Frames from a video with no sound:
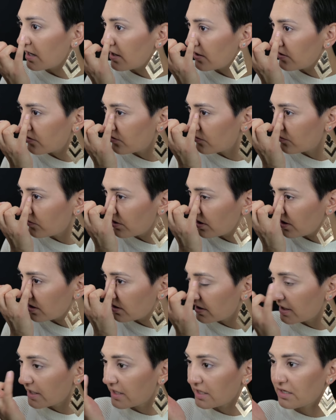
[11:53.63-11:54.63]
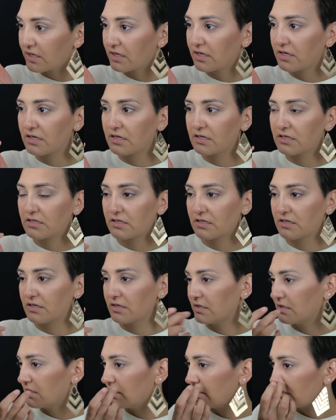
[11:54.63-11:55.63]
I don't want like,
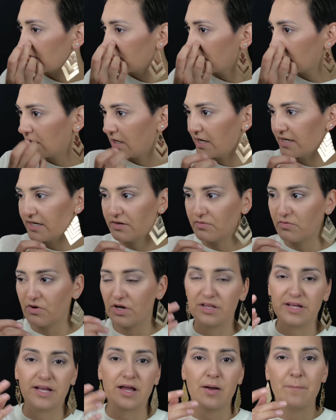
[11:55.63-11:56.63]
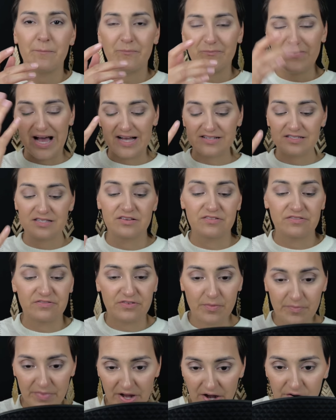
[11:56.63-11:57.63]
I didn't want like a massive
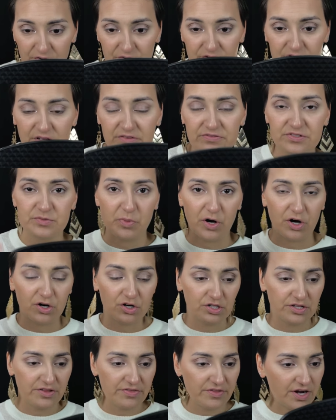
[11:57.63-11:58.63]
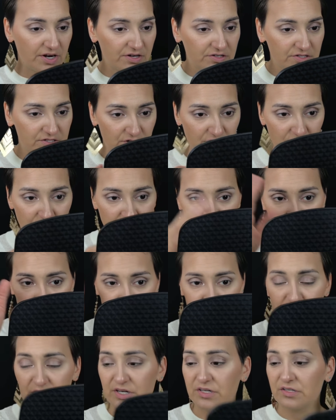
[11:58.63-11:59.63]
amount of sparkle in there, so I
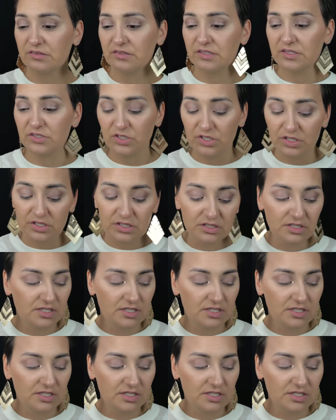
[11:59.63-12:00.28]
just wanted a little,